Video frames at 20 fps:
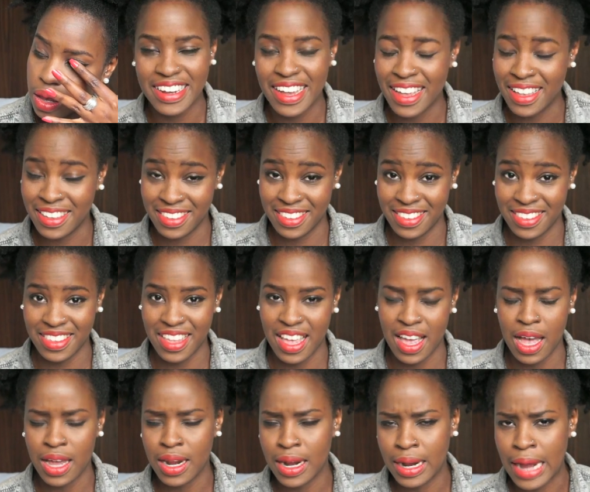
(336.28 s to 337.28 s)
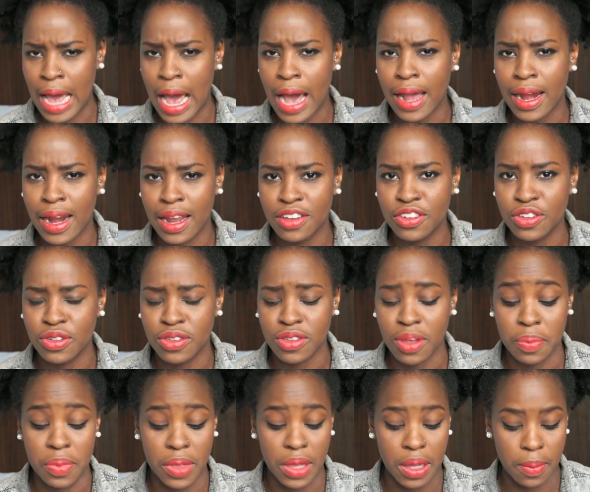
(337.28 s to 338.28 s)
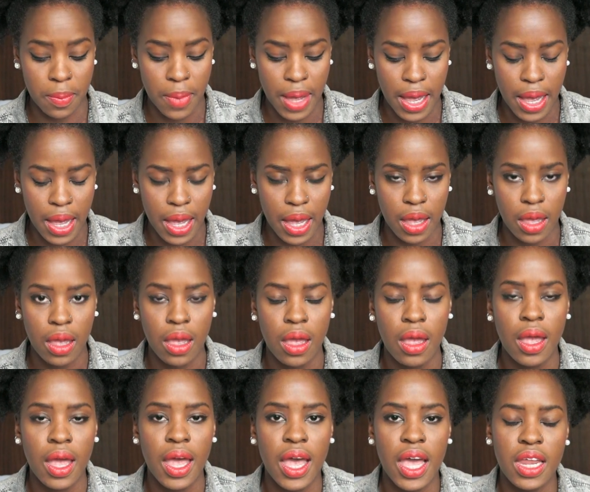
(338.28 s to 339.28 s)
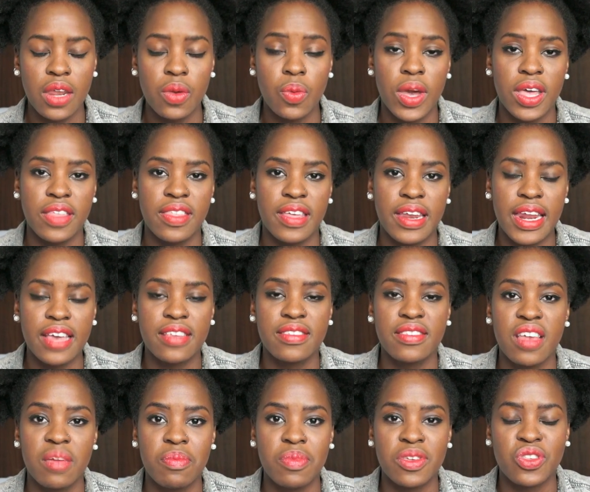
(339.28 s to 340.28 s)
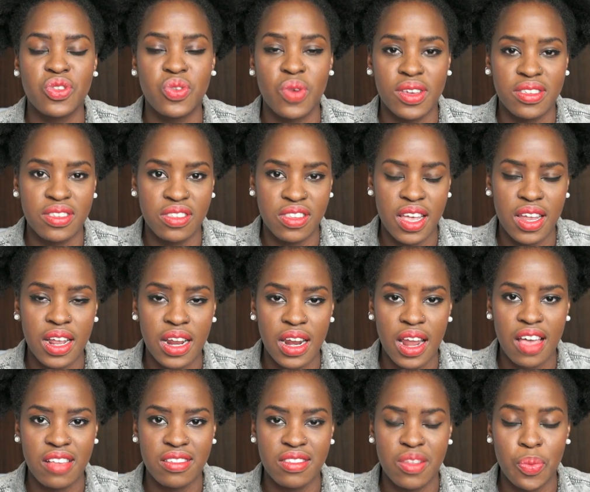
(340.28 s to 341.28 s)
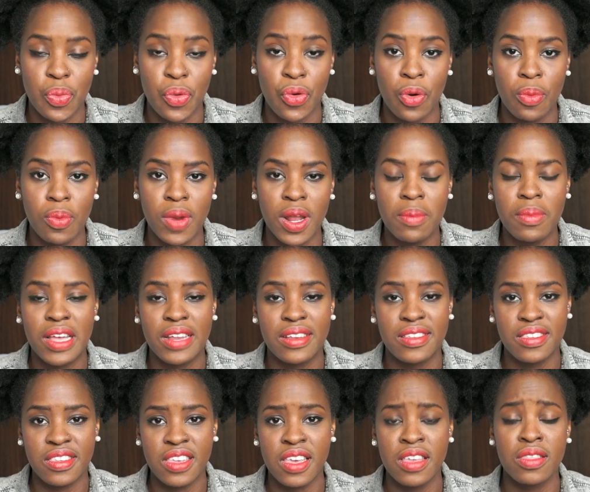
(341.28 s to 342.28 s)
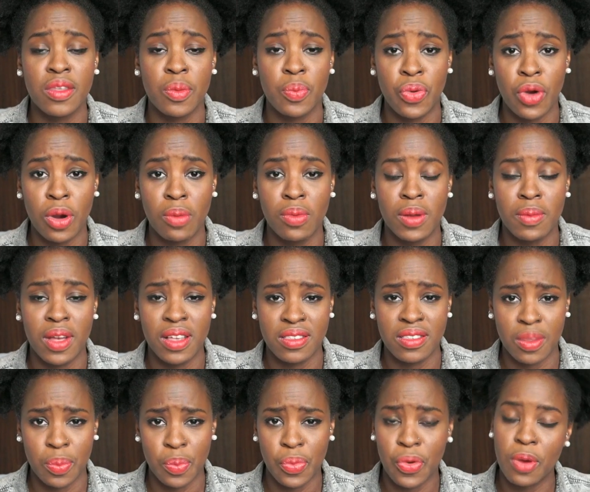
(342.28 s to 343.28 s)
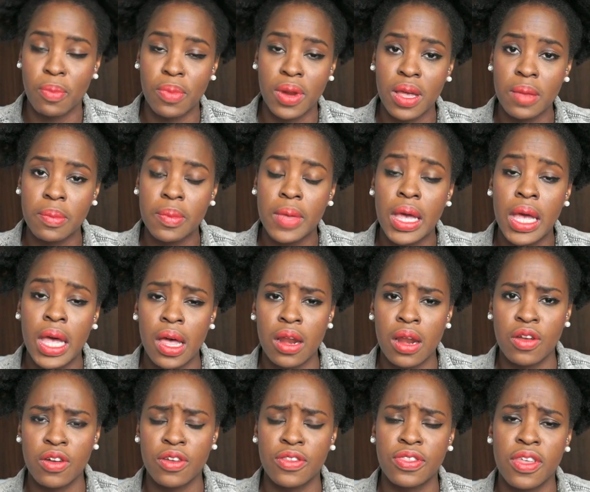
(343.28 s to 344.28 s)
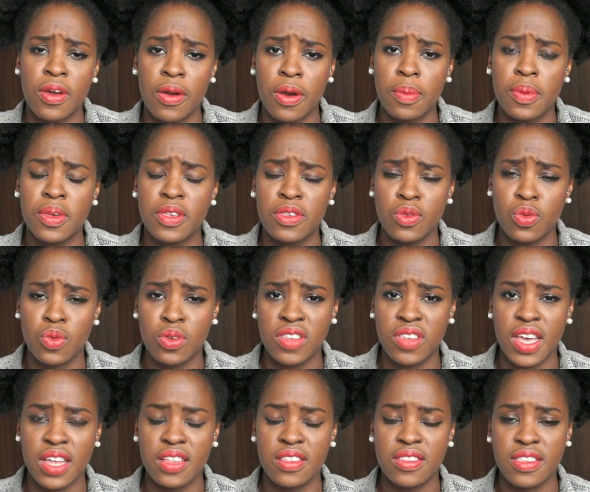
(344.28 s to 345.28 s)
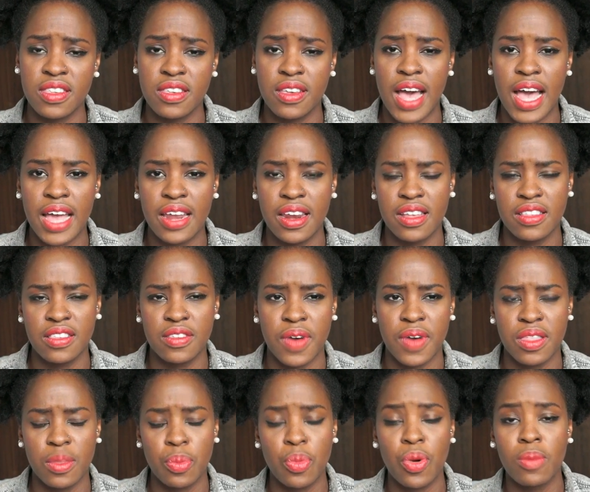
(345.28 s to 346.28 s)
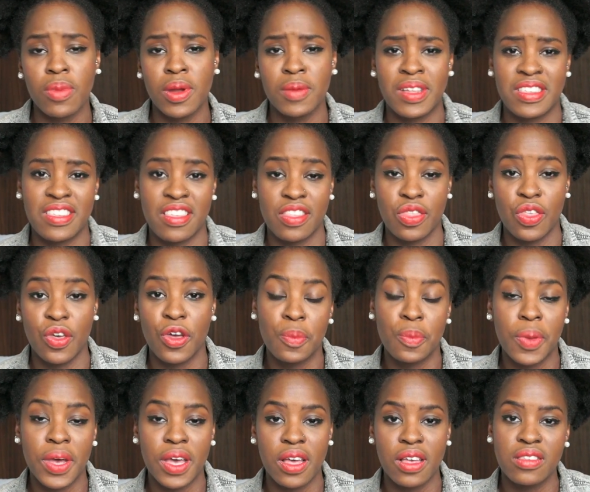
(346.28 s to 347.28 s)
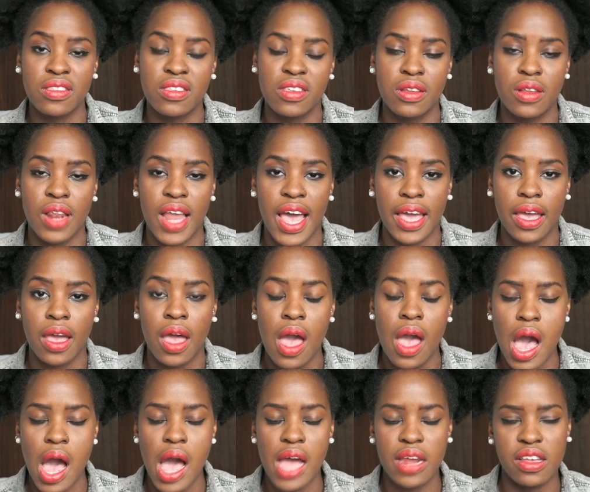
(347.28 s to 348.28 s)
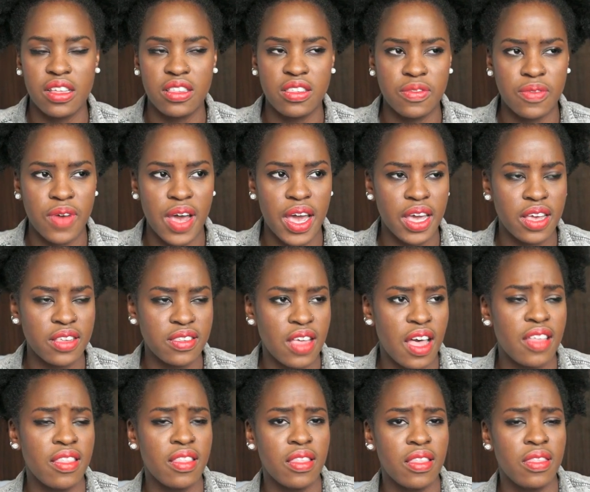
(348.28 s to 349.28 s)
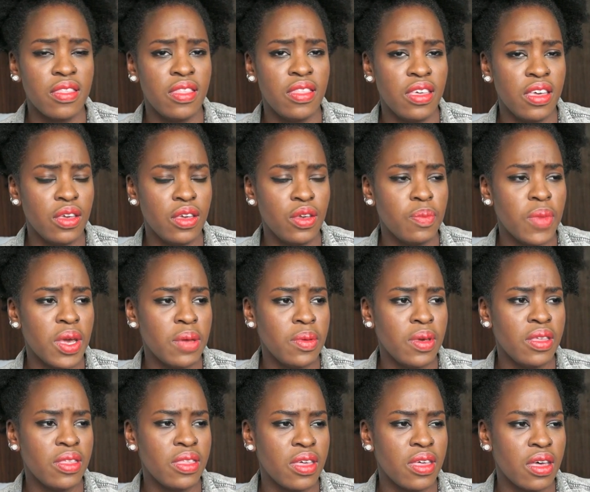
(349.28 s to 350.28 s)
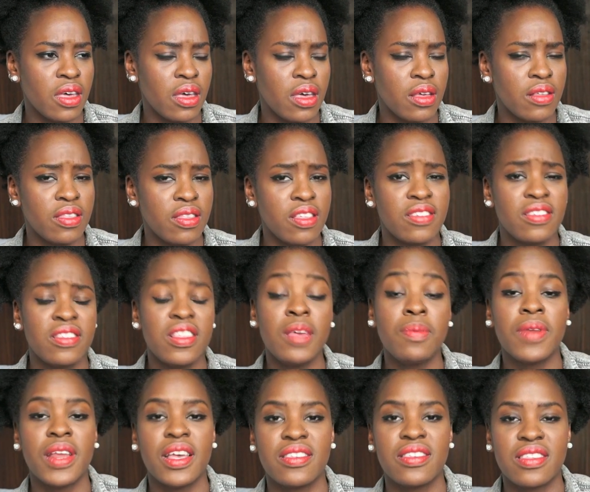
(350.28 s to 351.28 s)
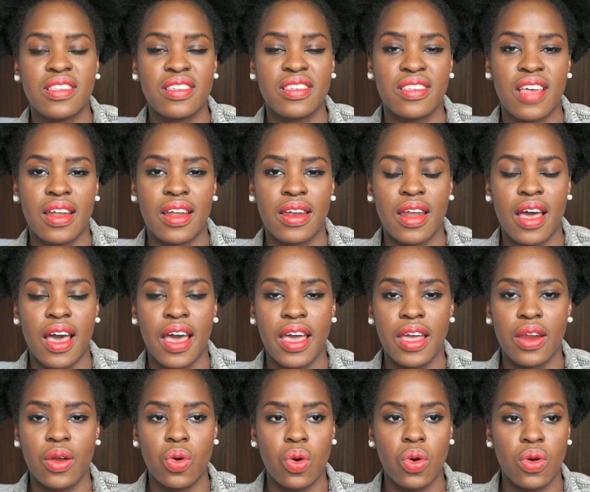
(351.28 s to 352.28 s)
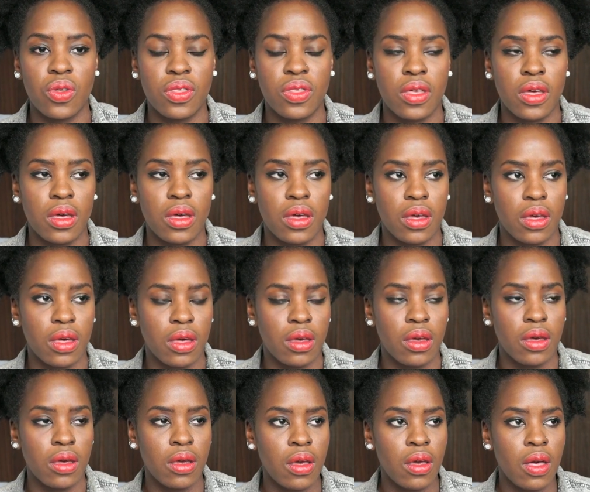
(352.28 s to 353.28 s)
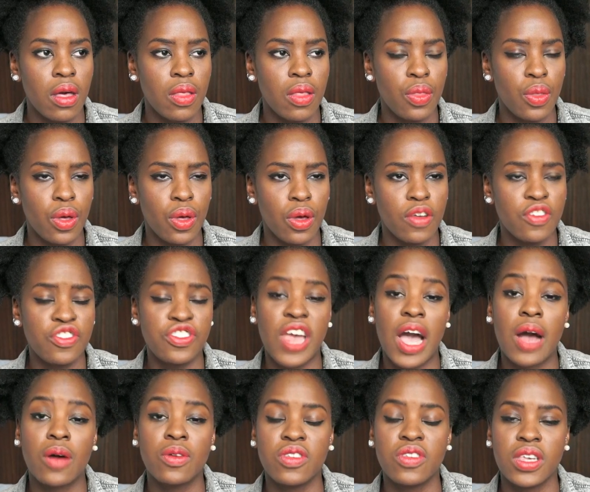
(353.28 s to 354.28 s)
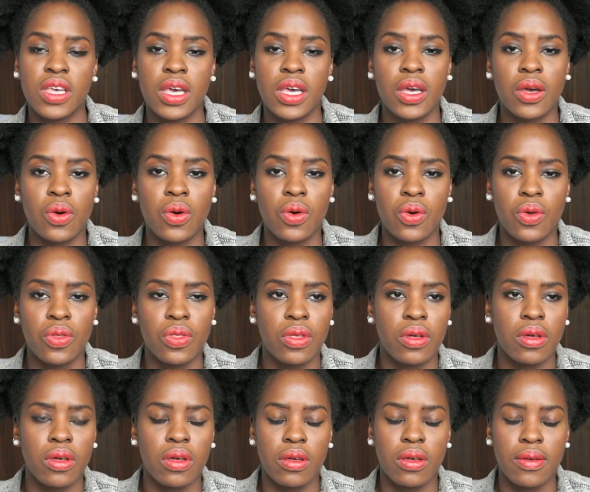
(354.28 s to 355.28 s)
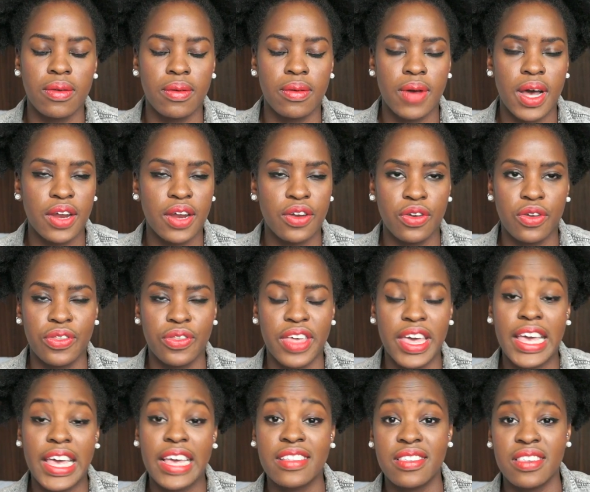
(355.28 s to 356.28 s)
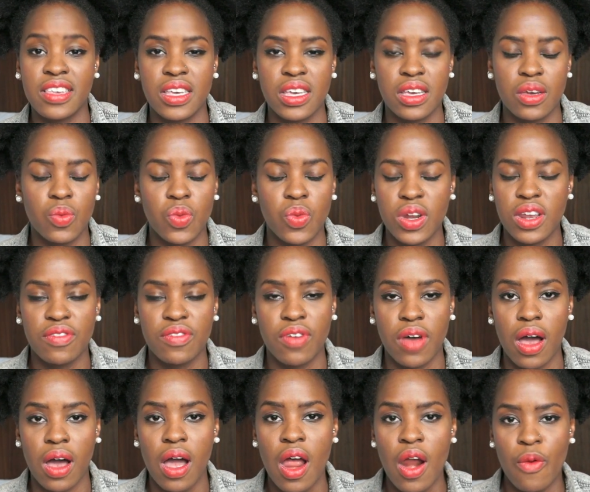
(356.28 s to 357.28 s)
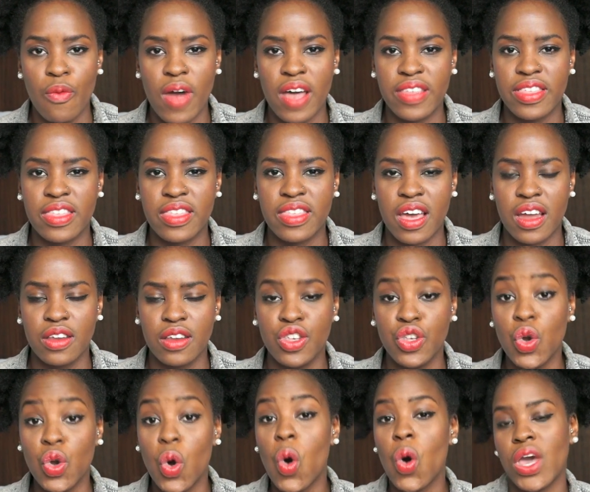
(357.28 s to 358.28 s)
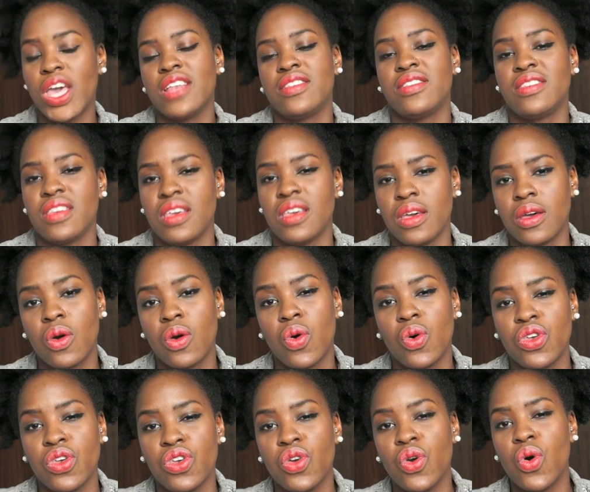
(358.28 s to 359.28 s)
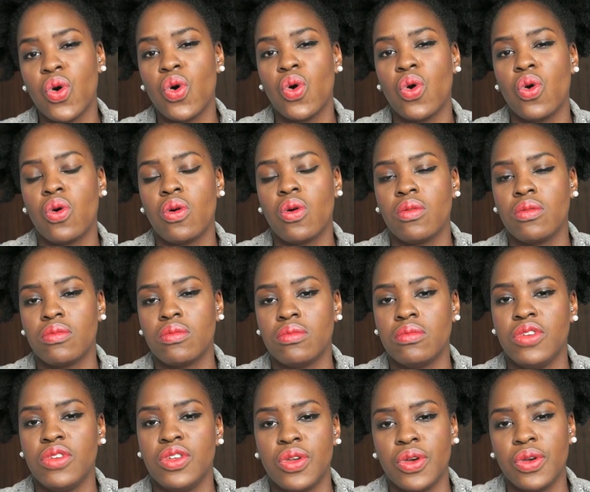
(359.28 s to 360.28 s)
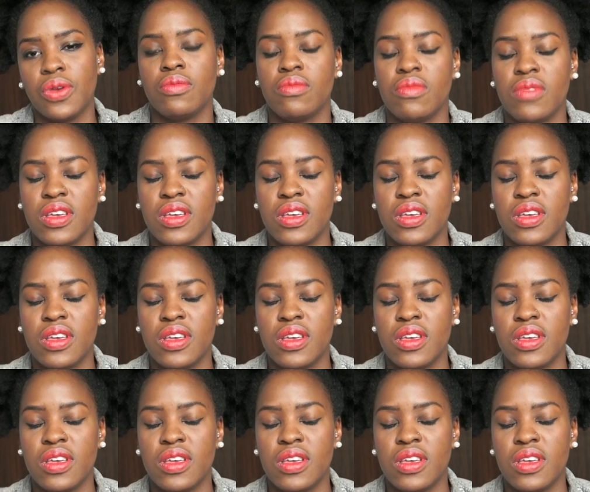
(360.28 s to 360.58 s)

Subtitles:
I had an eyelash or something in my eye. Anyway, the next step is to externalize the problem and seeing the problem as the problem. A lot of therapists will tend to identify the problem as a third person, like identifying as that maybe the sleeplessness at night, or the shouting, or the, I don't know, the hitting, whatever, rather than your hitting or your, you know,